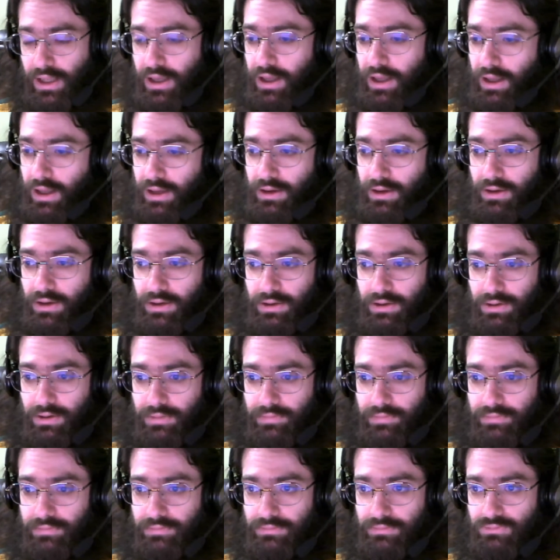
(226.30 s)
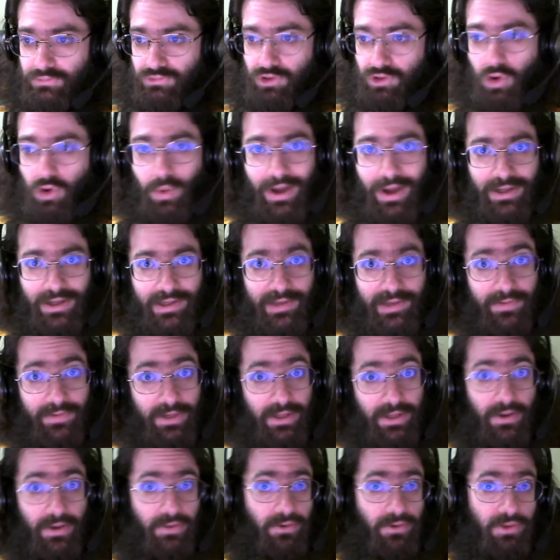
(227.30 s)
no
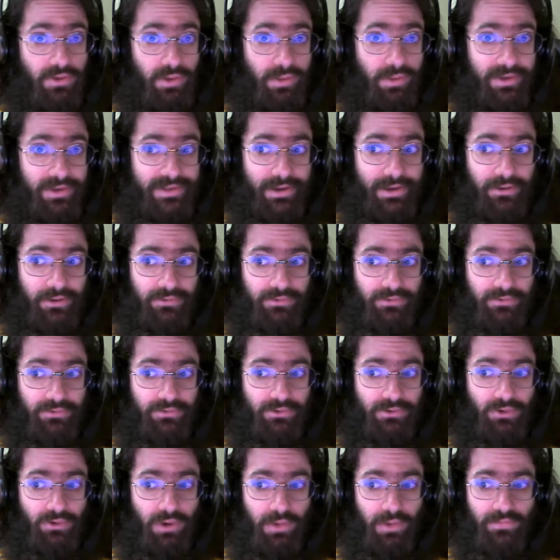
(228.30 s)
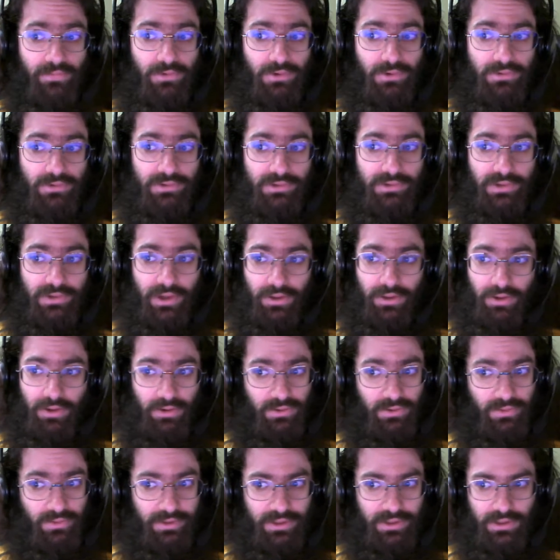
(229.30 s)
activity other than myself, no upvotes. I thought
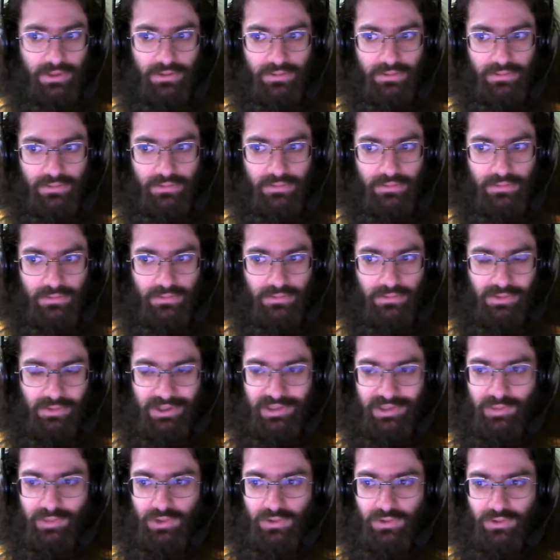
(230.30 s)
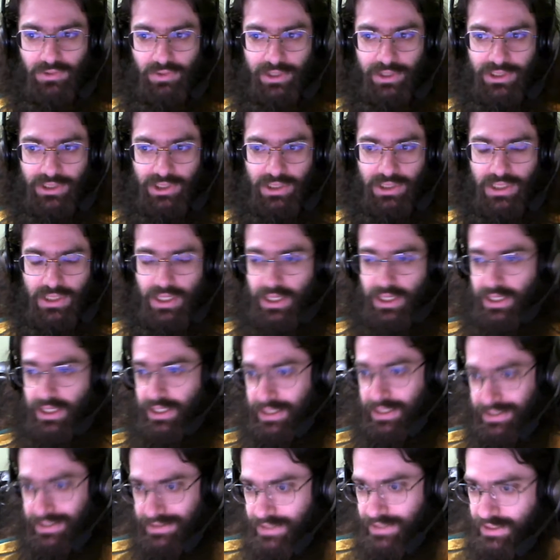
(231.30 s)
it was a reasonable question.
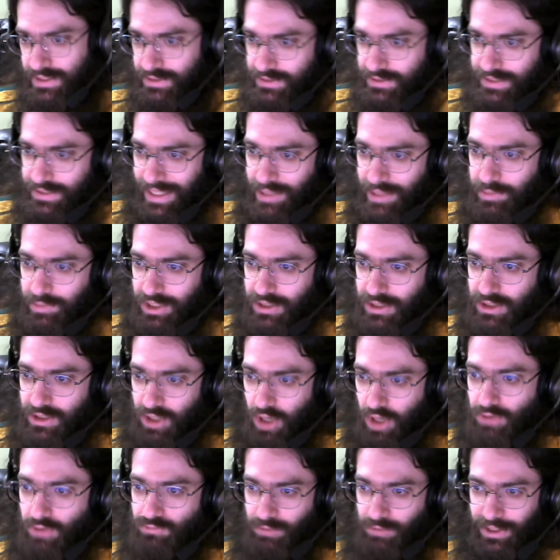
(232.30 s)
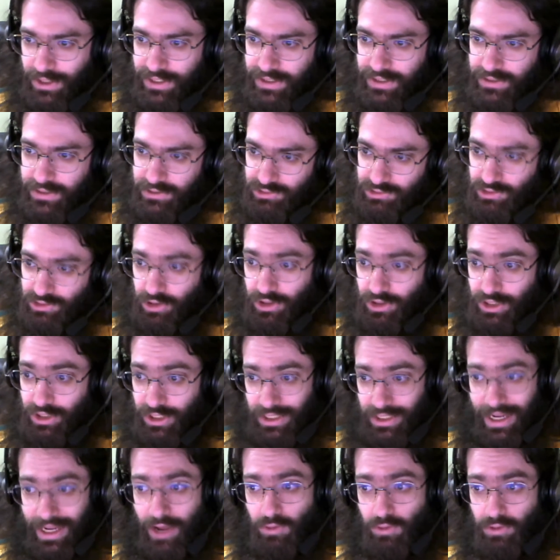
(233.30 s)
It says daemon not running, starting it
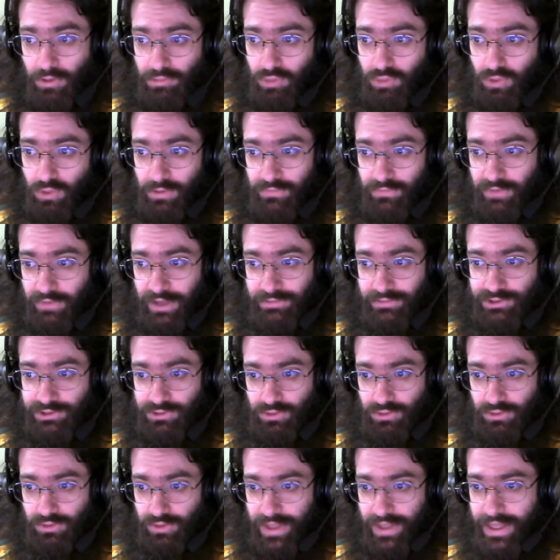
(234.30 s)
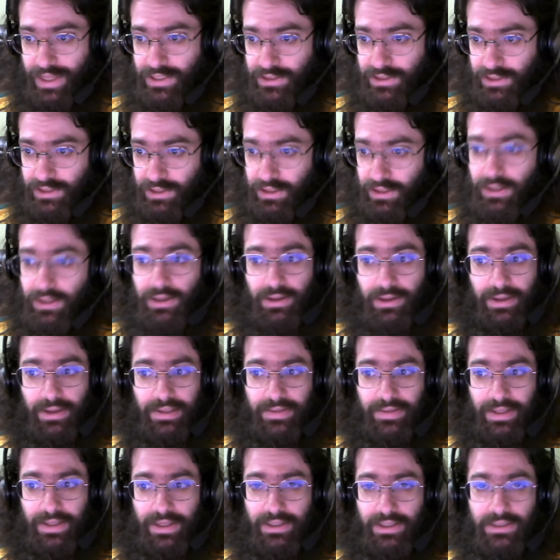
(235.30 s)
now on port 5038,
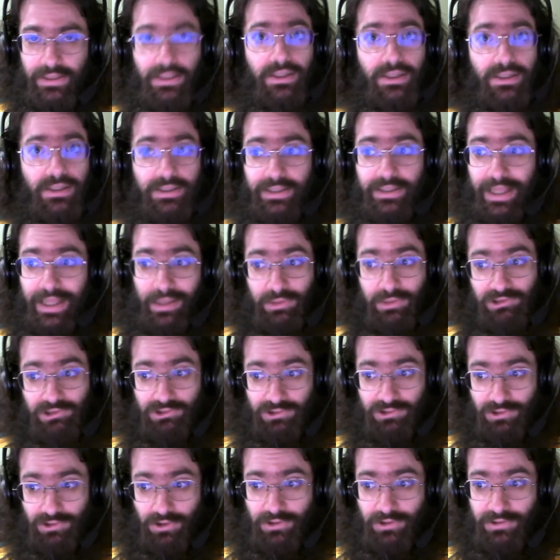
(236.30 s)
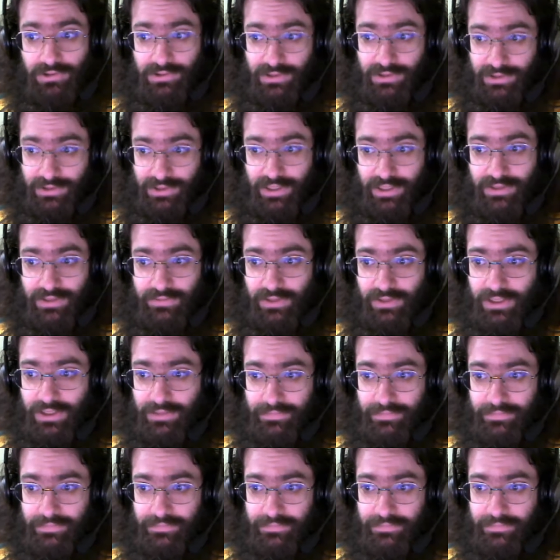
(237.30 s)
and then daemon started successfully,
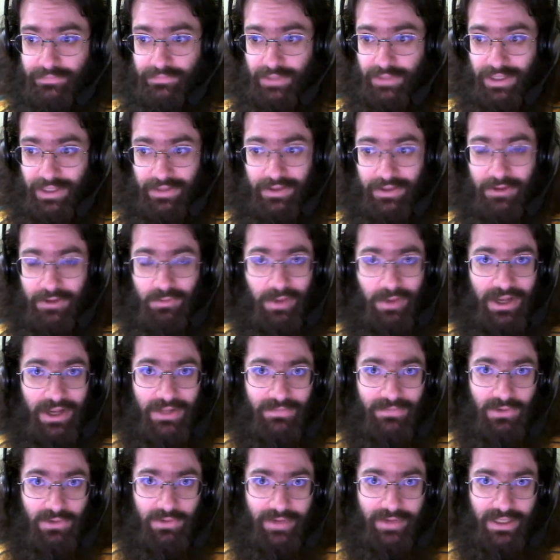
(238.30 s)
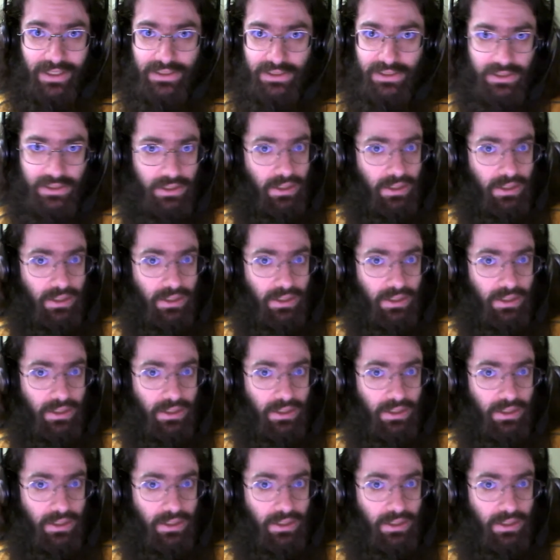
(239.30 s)
and then waiting for device.